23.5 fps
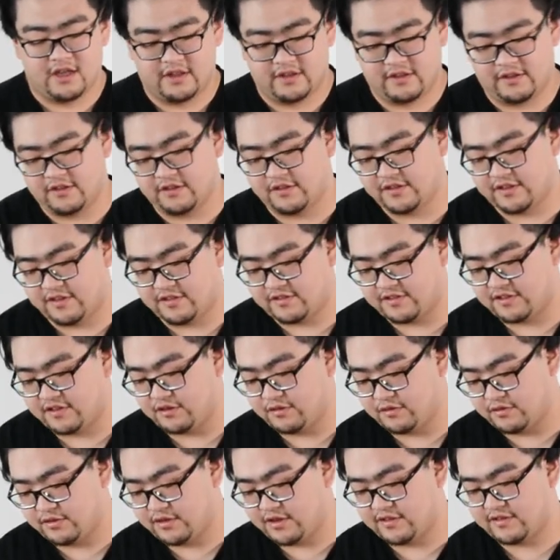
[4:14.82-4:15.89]
you know, these two,
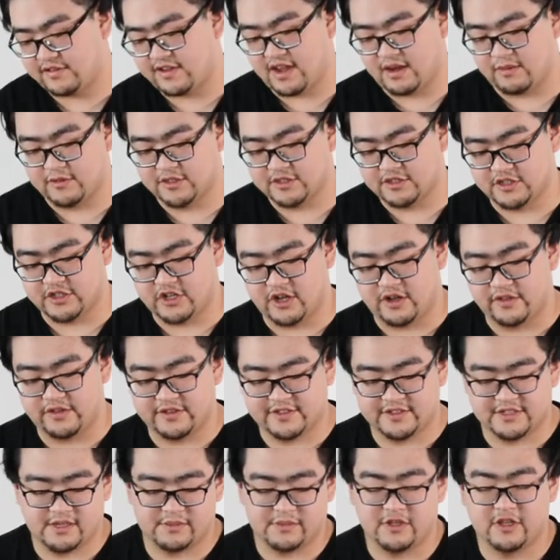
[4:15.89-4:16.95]
these cameras look all the
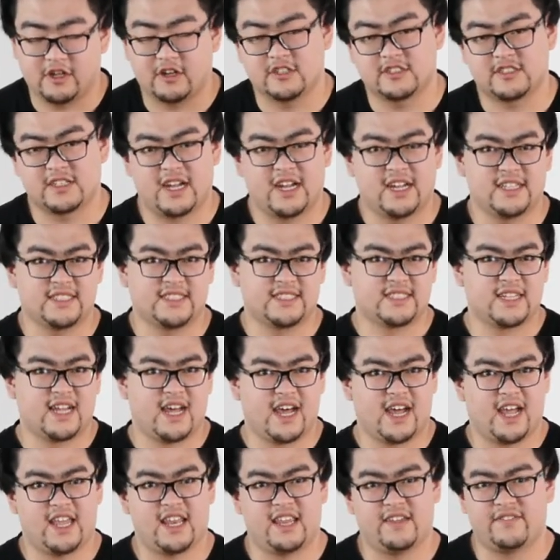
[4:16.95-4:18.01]
same. It also has
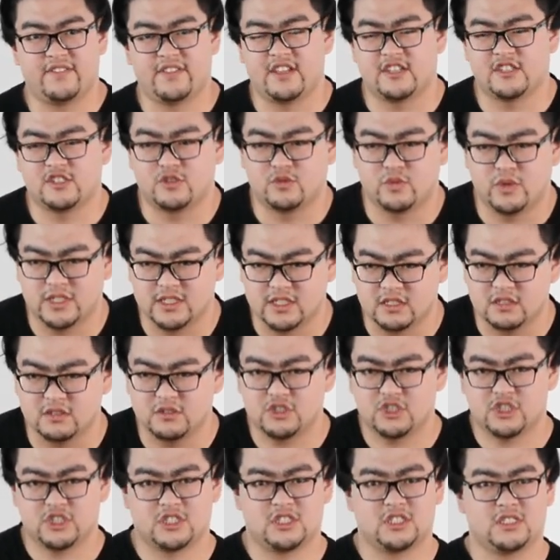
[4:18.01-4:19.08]
high definition
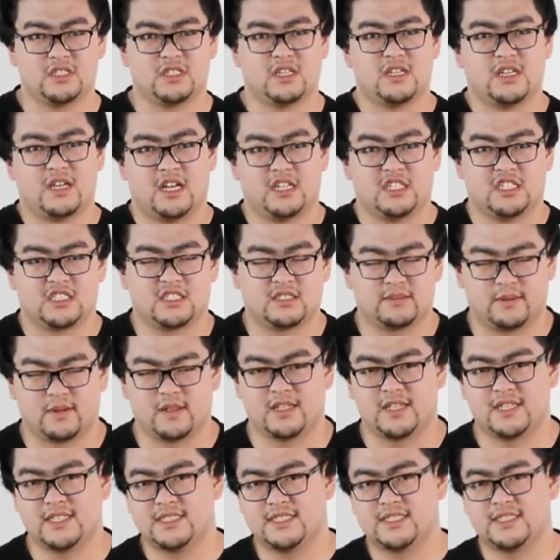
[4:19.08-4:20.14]
resolution, adjustable
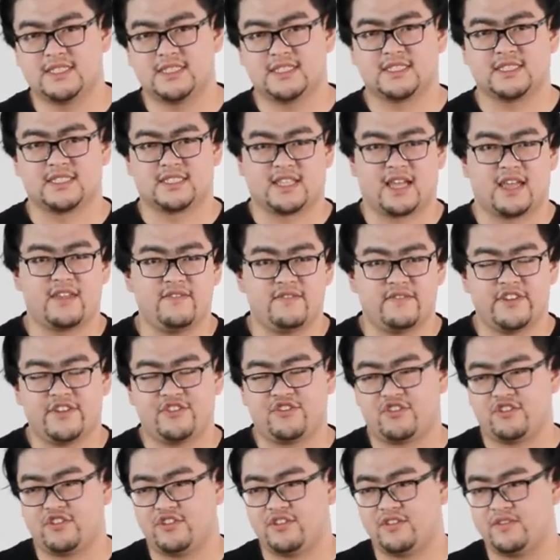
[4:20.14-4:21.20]
lenses, night
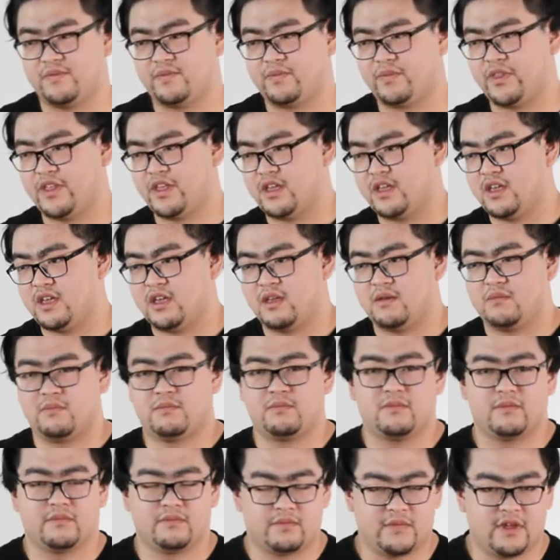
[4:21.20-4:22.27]
vision,
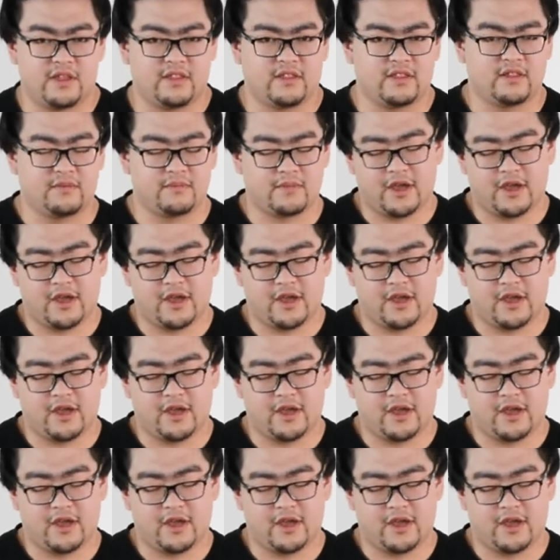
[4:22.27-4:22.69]
and the